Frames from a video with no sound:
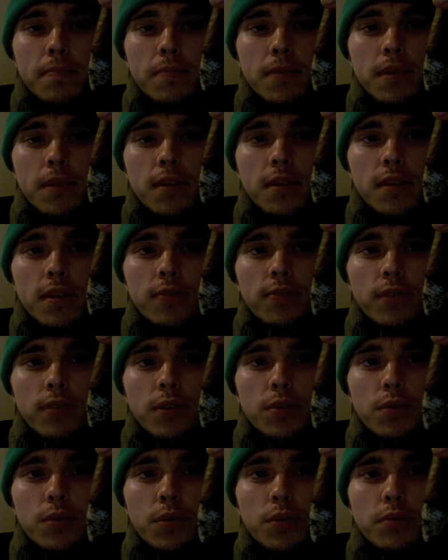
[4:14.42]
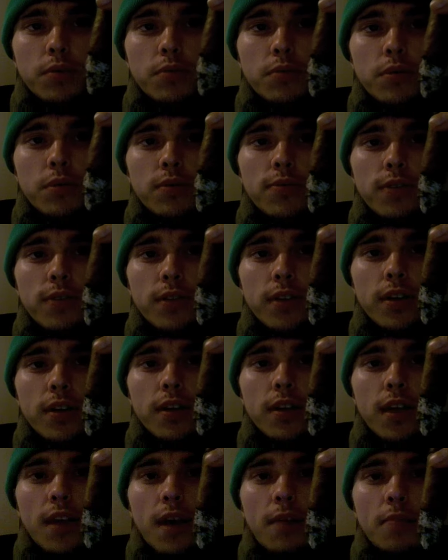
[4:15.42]
It definitely would fall
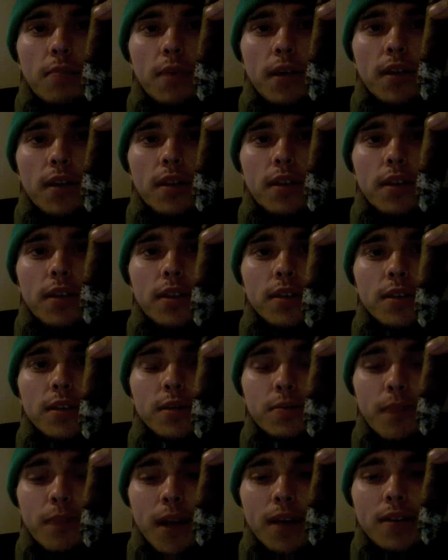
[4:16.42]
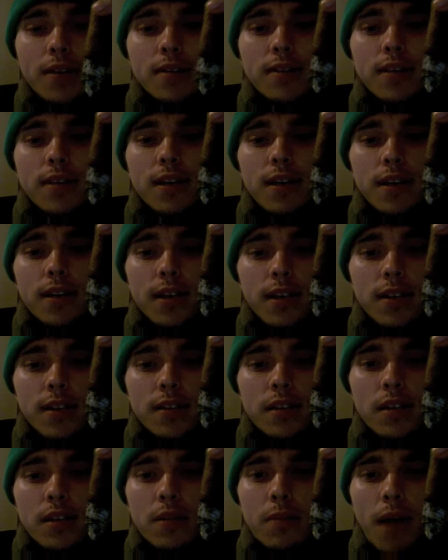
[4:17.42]
into that. But the spice that
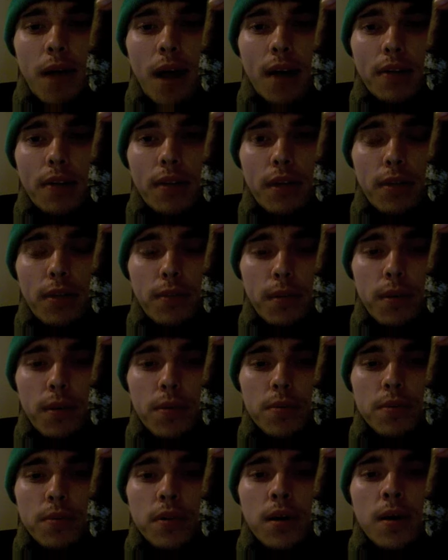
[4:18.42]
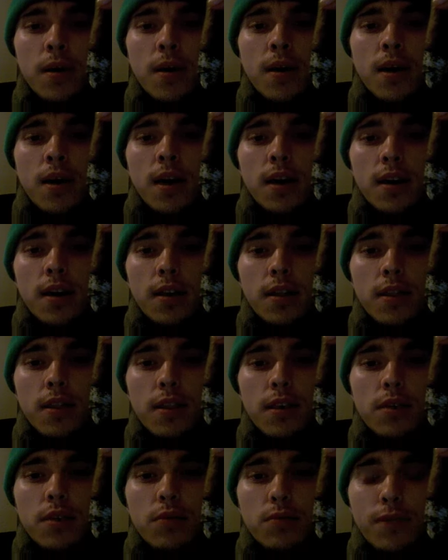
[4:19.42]
hits in the back of the throat and in
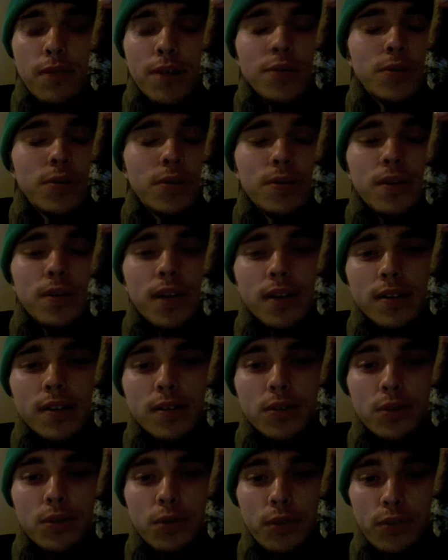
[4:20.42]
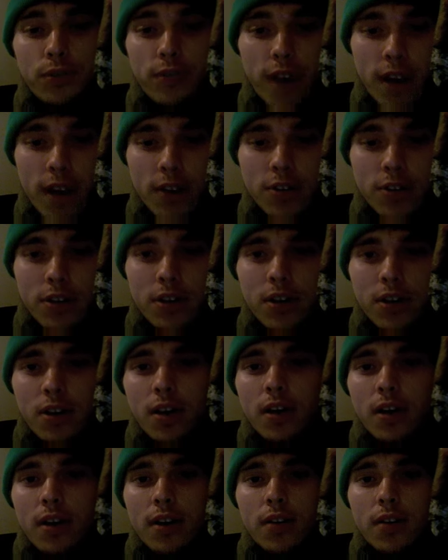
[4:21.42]
the retronasal olfaction,
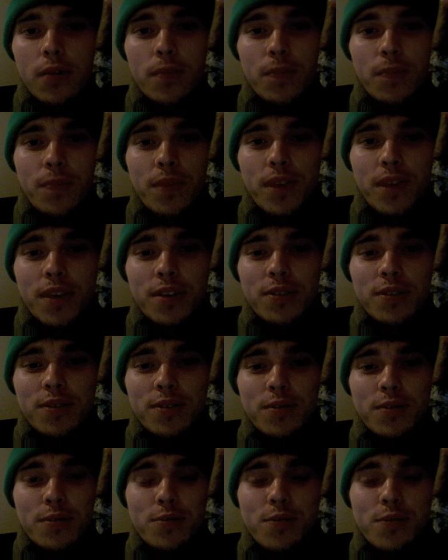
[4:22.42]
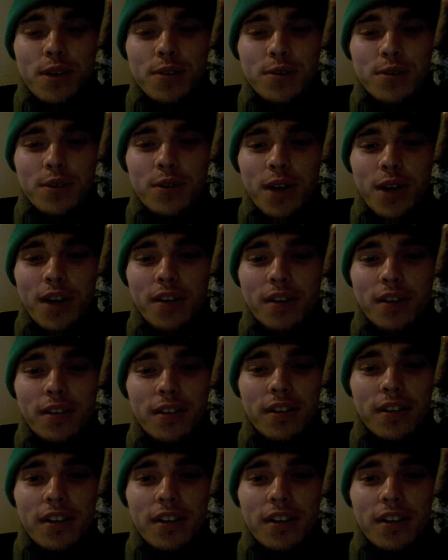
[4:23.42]
a retrohale,